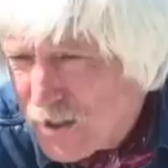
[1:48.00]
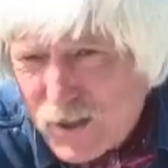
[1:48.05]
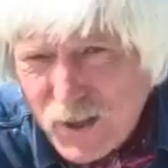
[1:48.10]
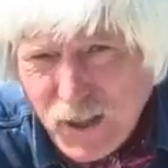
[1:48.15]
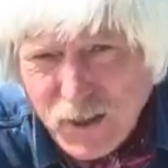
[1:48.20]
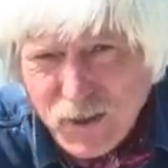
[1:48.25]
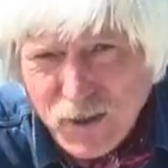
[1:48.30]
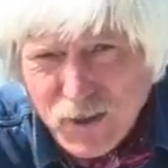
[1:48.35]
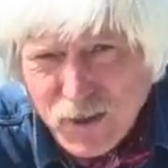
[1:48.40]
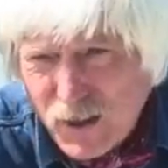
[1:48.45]

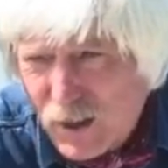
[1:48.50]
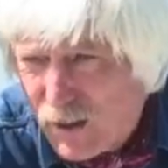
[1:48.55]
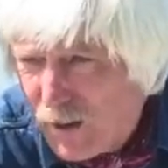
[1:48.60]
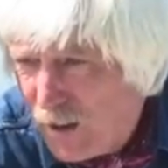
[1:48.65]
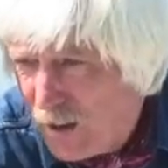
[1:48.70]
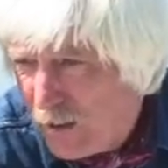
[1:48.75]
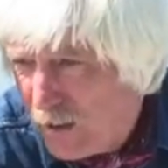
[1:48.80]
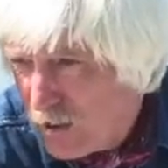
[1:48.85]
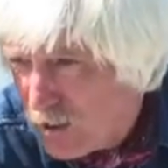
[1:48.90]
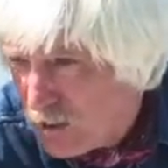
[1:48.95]
set to
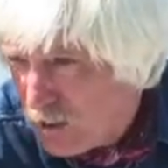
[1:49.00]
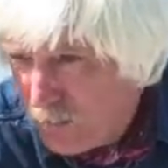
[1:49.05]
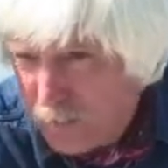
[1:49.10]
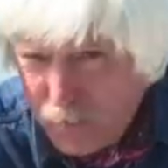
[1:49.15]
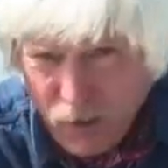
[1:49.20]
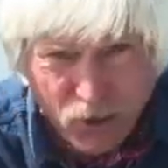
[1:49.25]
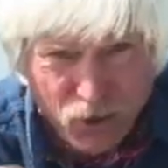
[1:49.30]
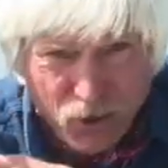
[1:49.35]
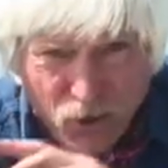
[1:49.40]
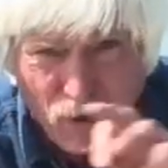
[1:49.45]
0, it should
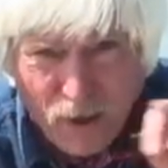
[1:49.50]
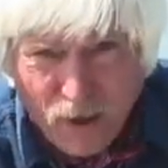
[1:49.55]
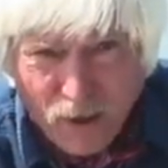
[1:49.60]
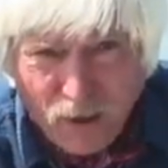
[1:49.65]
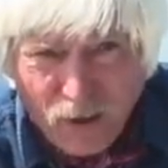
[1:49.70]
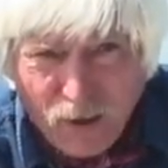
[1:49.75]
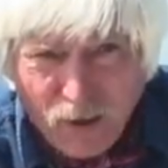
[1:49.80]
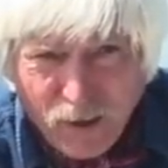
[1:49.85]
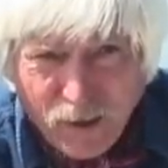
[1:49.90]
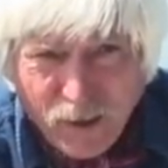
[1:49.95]
be a straight
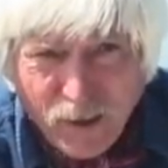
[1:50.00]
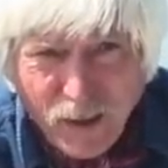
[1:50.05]
line.